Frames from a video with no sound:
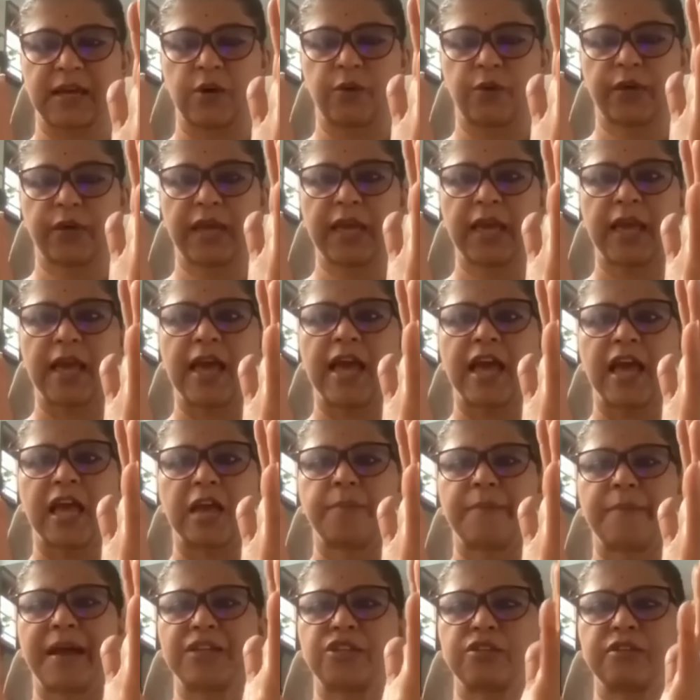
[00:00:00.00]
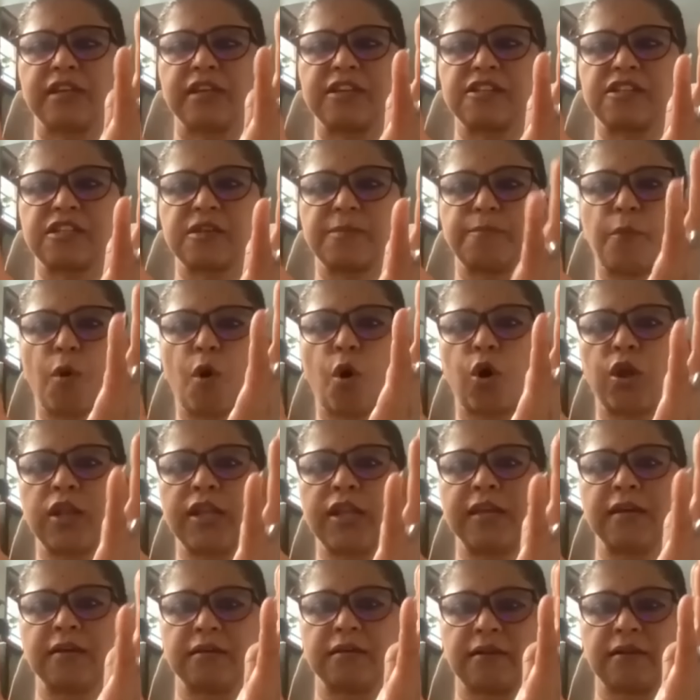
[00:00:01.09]
Okay, imagine there is a ball
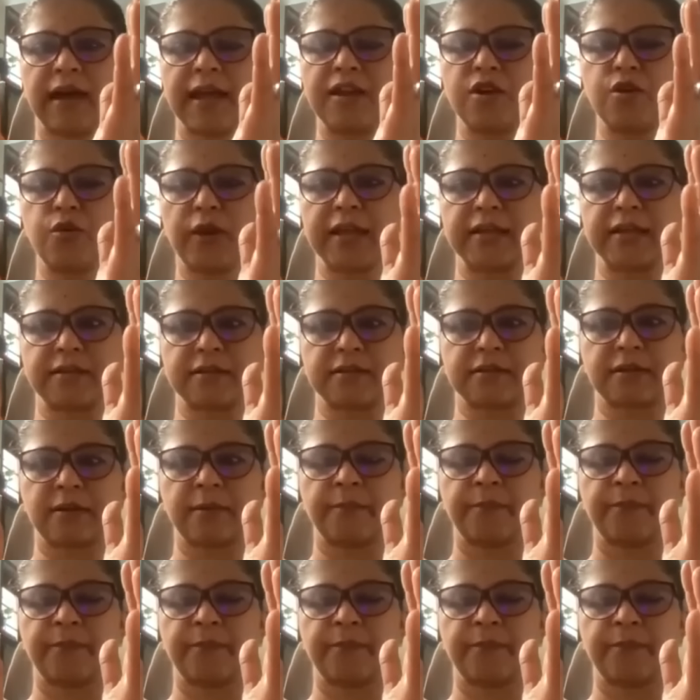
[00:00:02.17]
here and look at it.